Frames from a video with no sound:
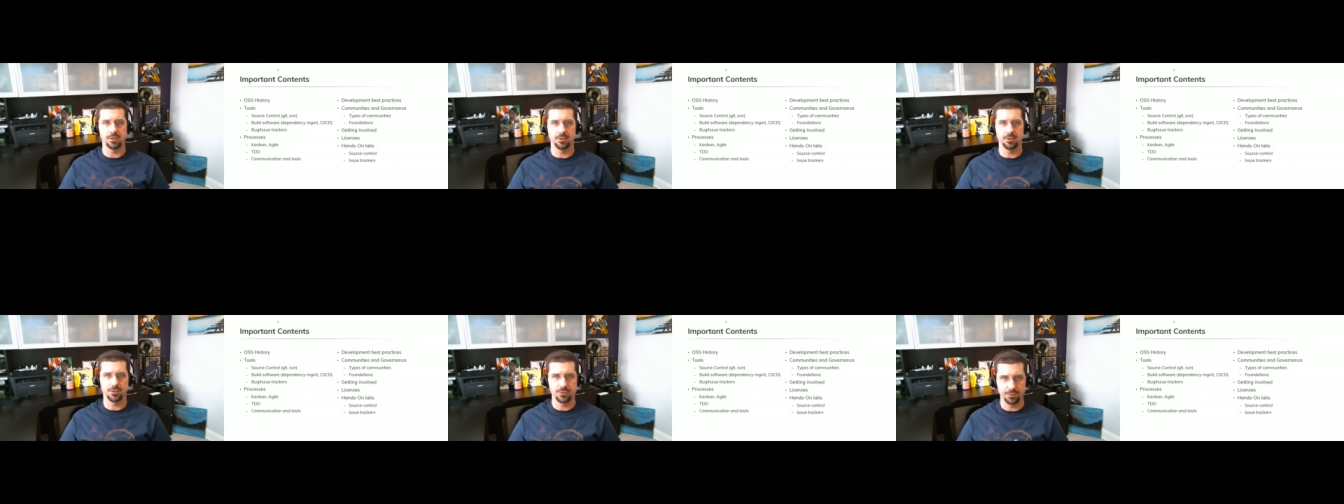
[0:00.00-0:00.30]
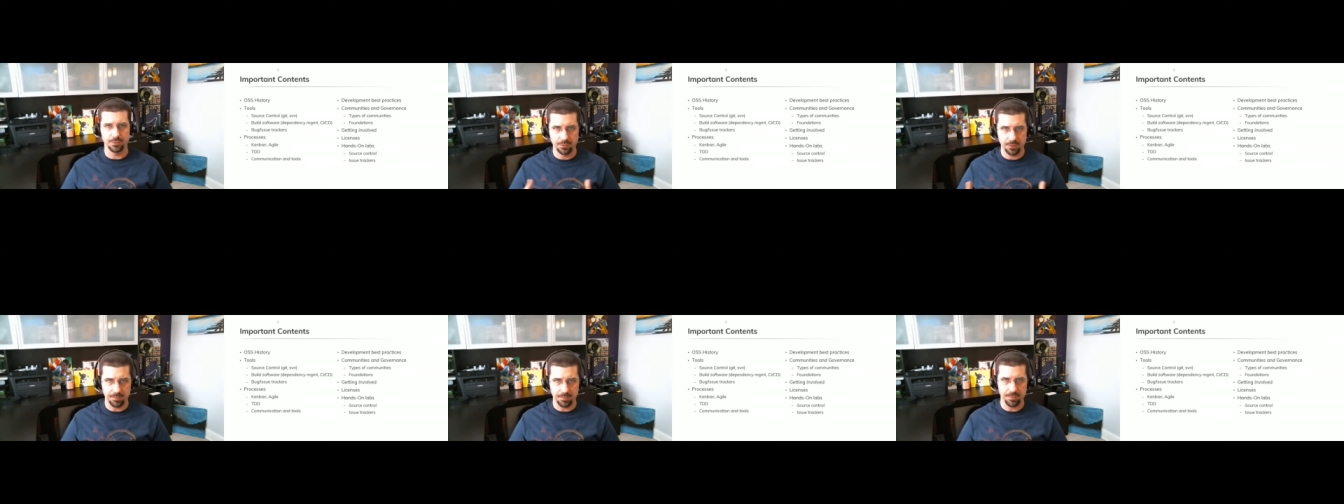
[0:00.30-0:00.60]
a
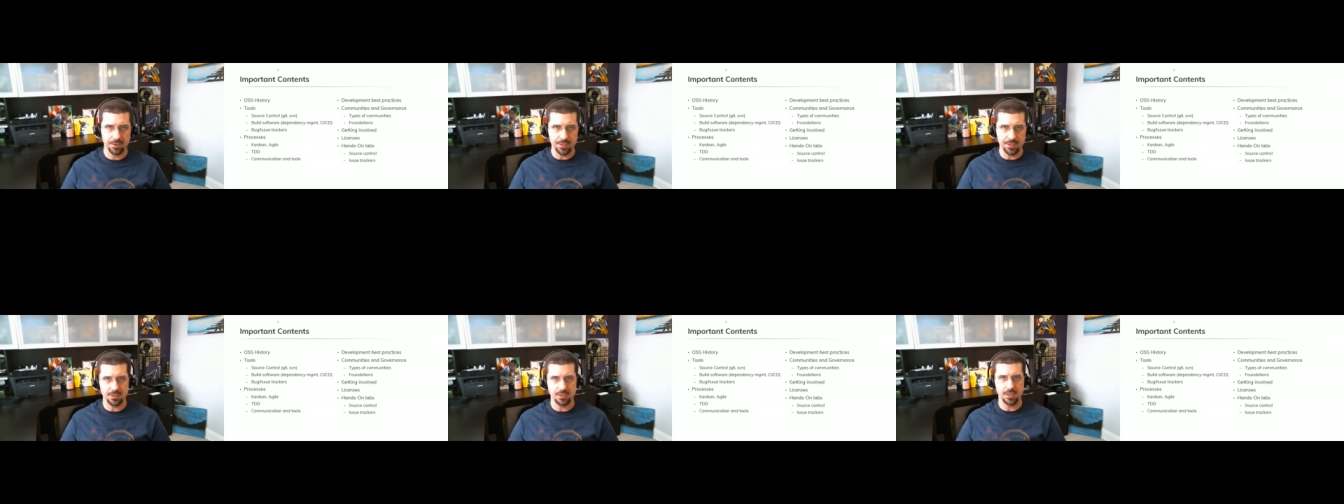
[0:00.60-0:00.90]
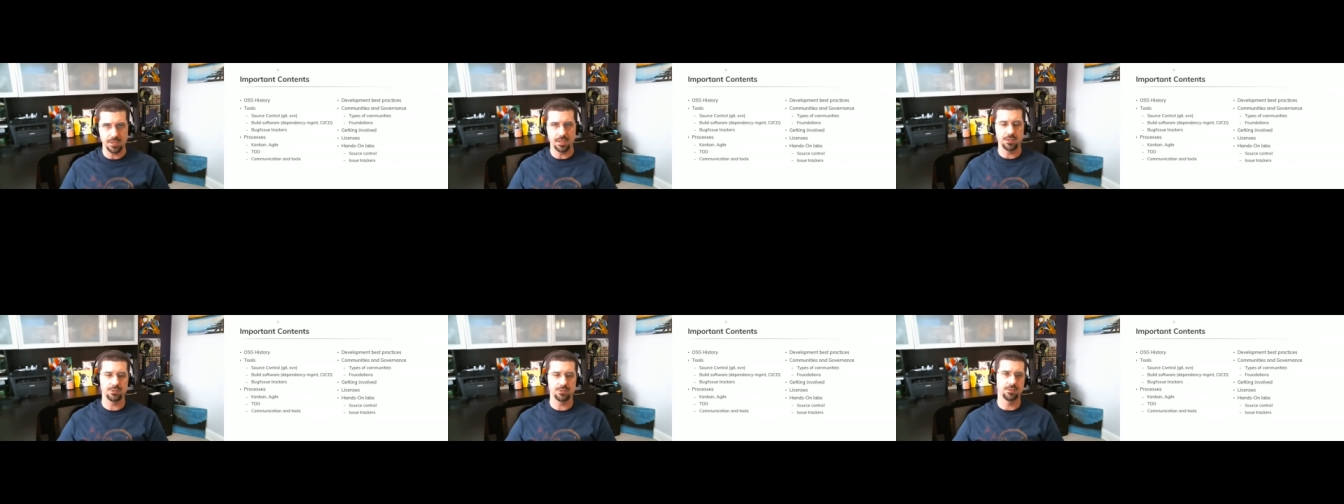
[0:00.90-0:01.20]
true
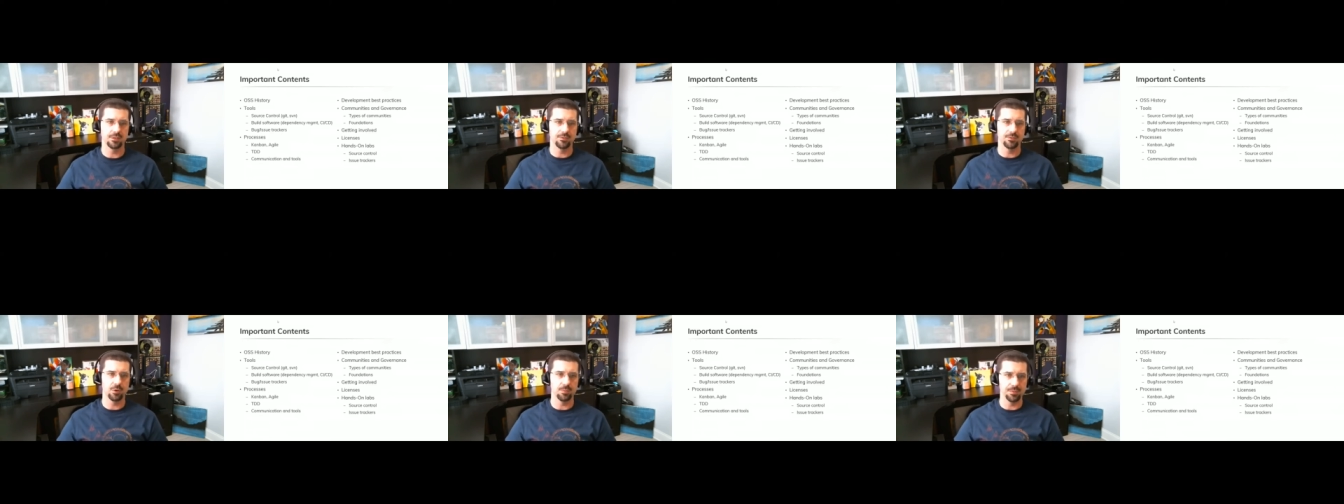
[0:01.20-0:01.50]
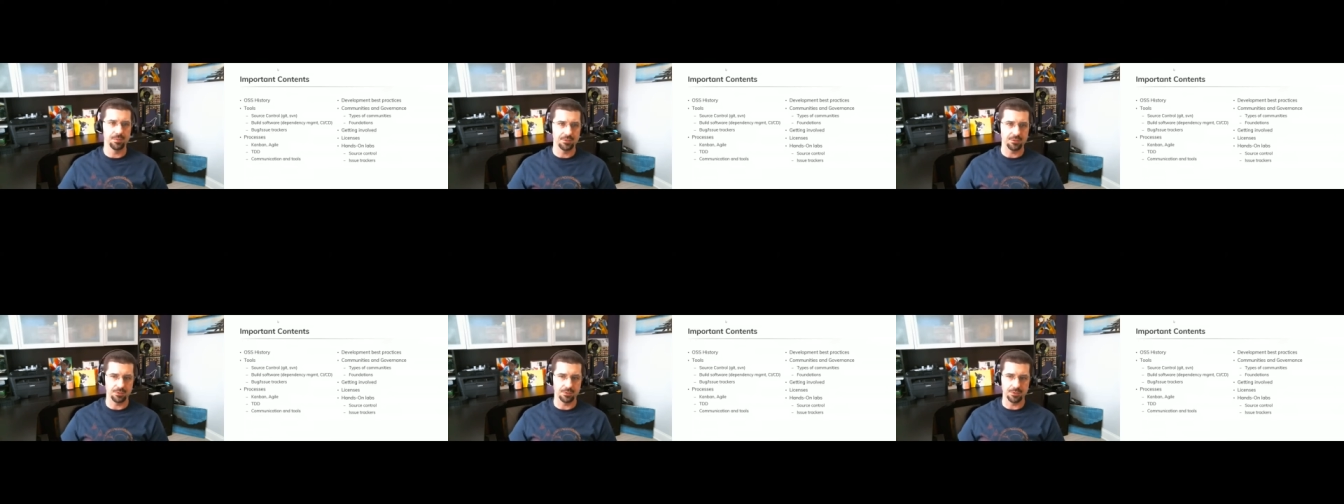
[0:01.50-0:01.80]
appreciation of
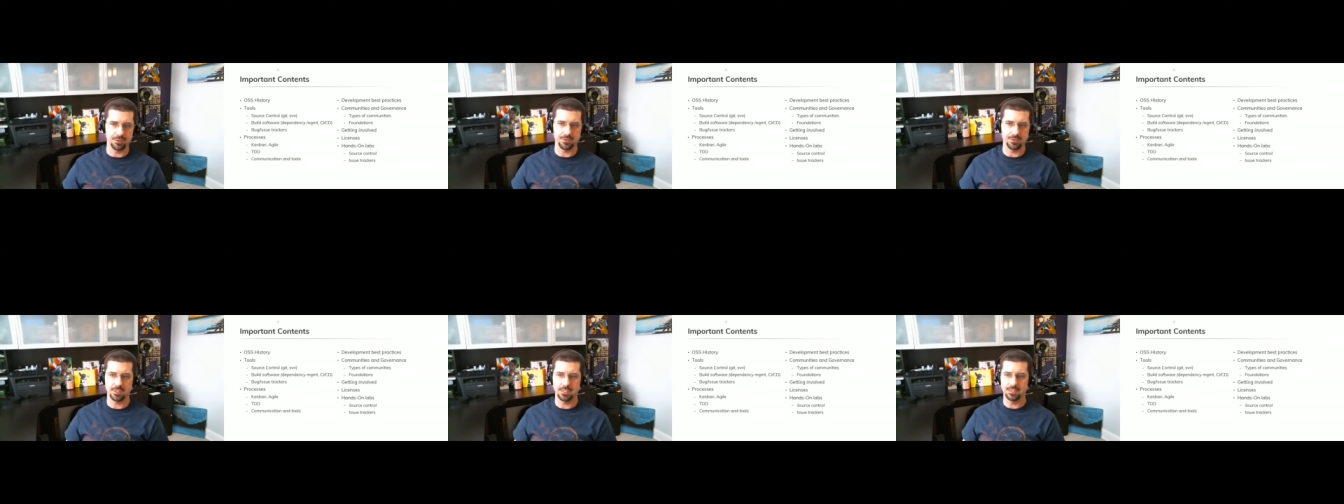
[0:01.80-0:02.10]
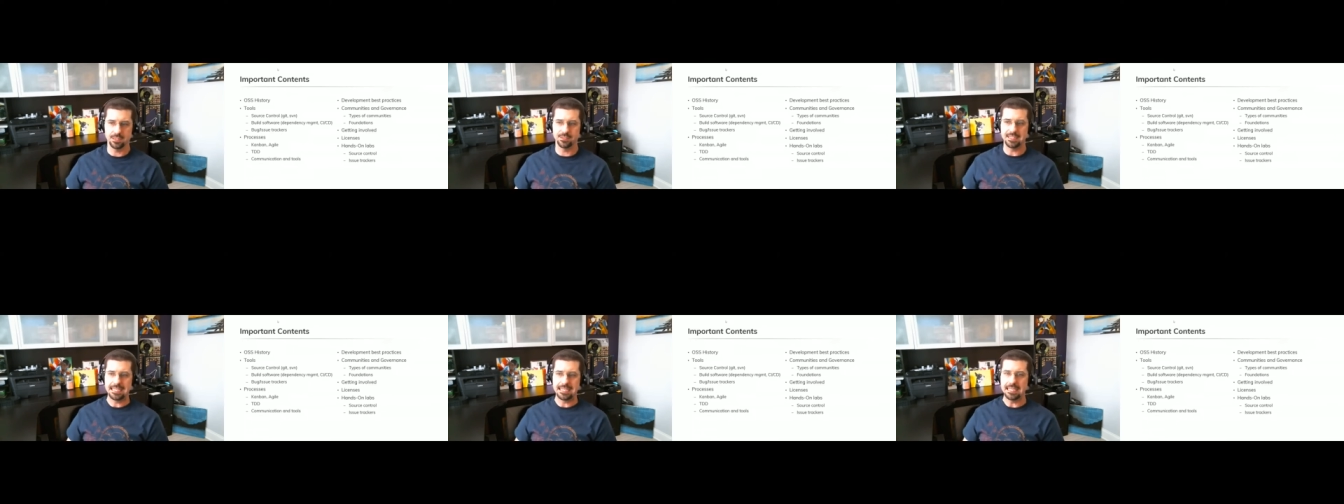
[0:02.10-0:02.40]
open source,
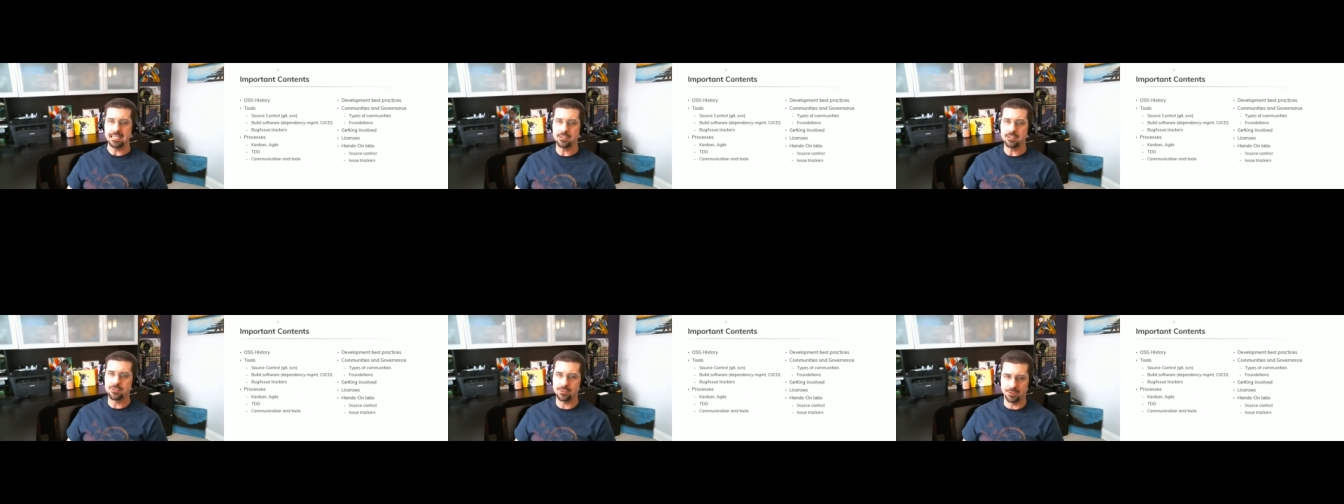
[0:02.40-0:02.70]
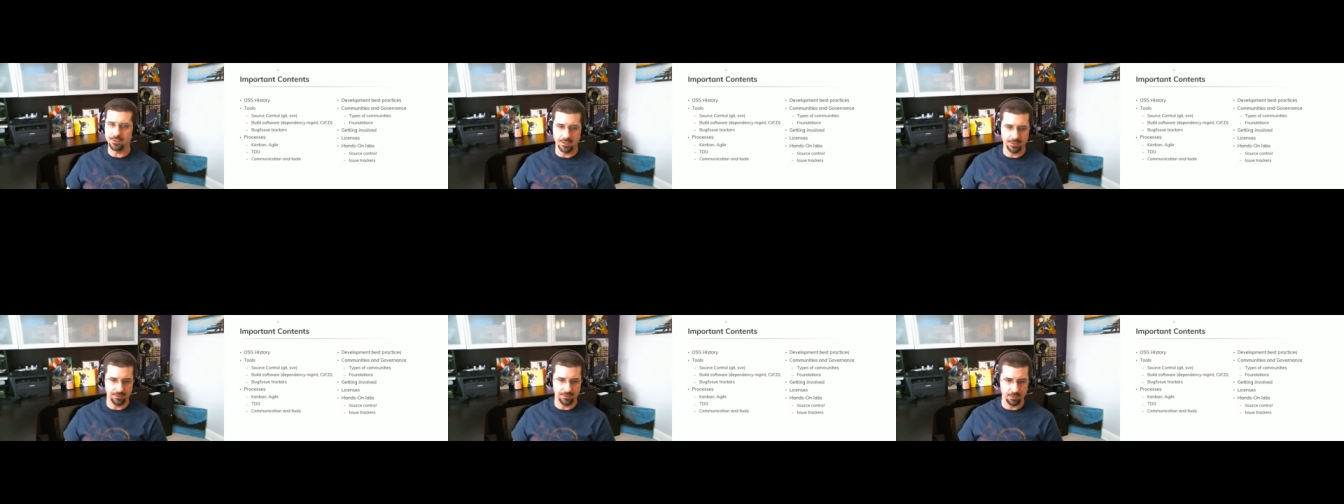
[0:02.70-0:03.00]
is the
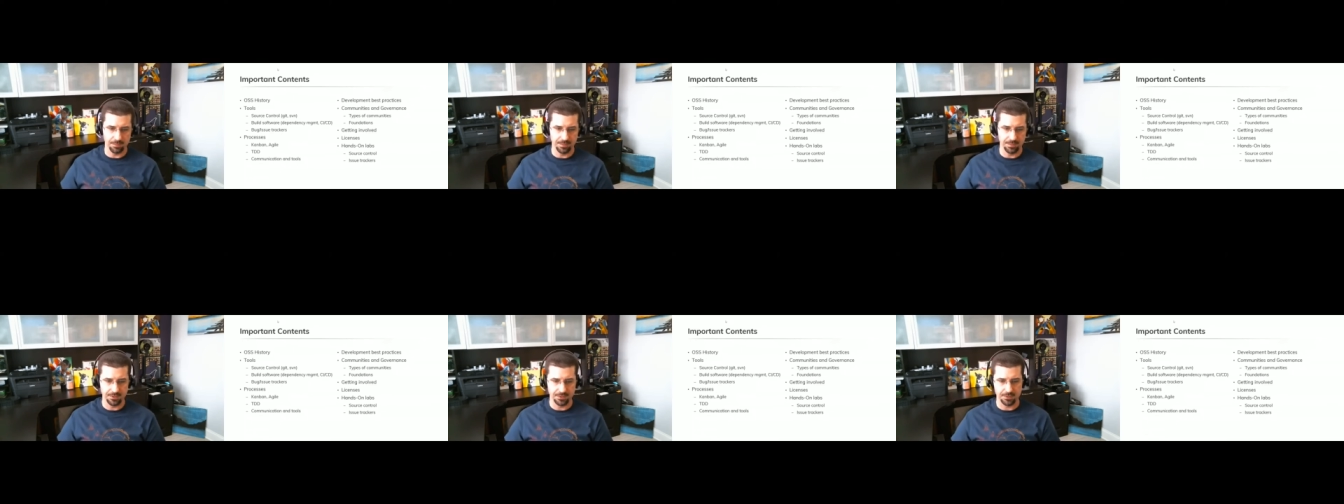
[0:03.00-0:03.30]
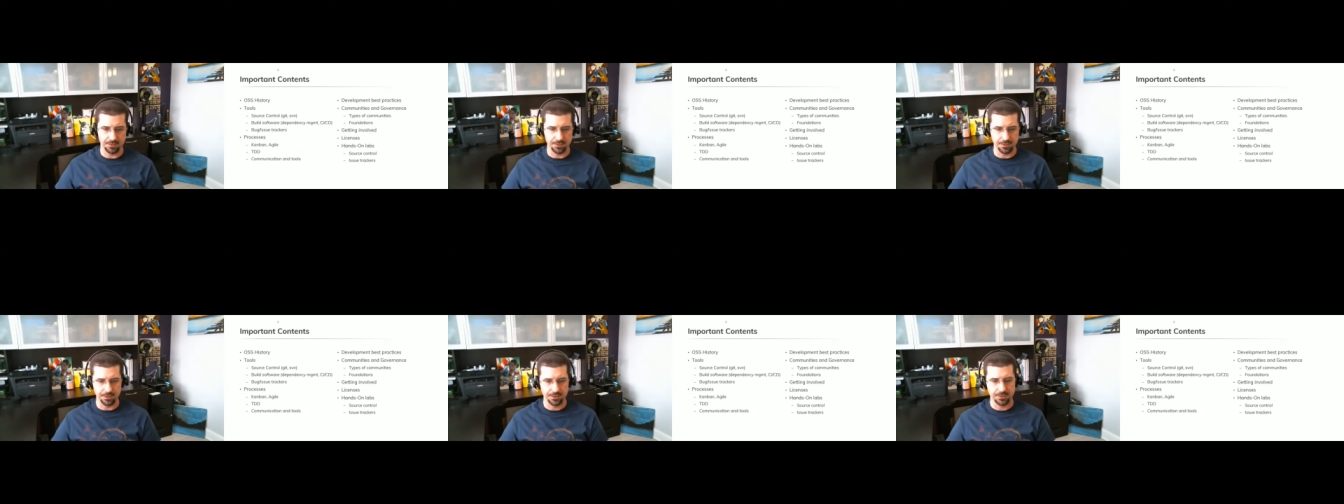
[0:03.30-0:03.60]
history of open
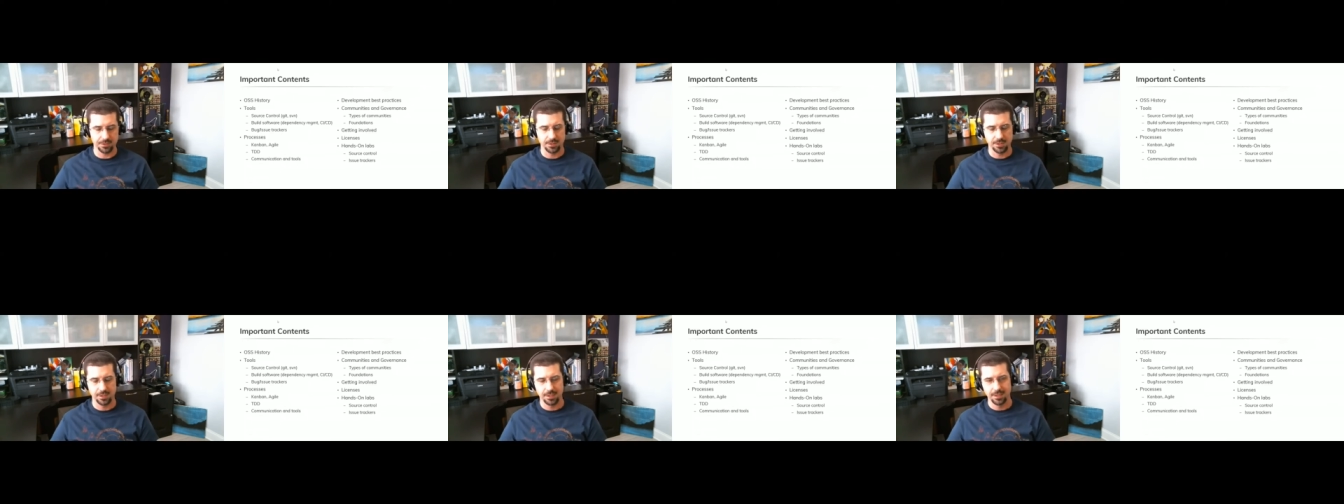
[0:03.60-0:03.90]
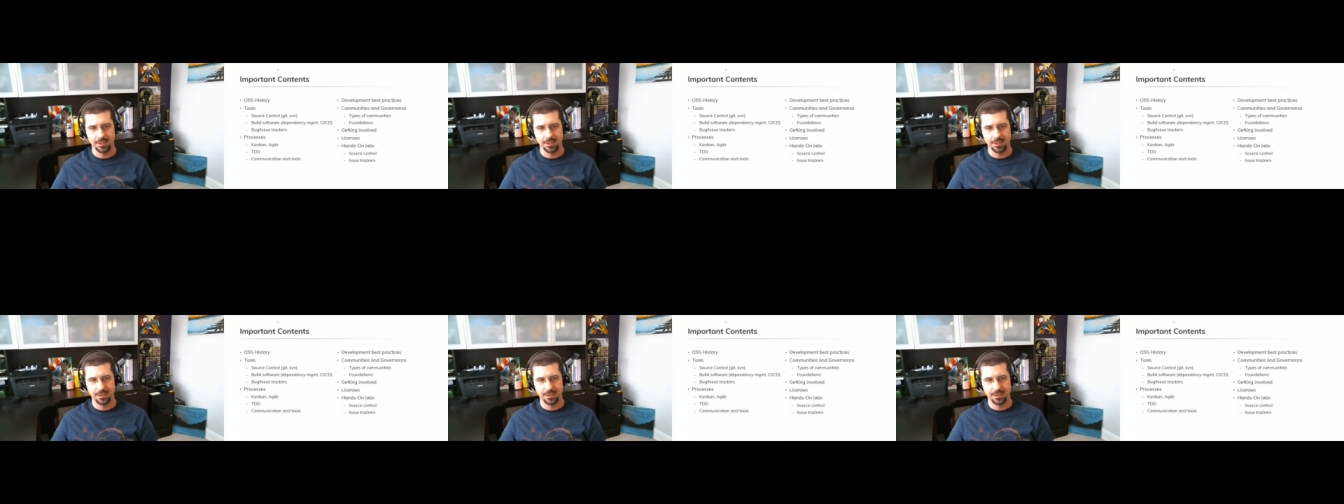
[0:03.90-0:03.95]
source.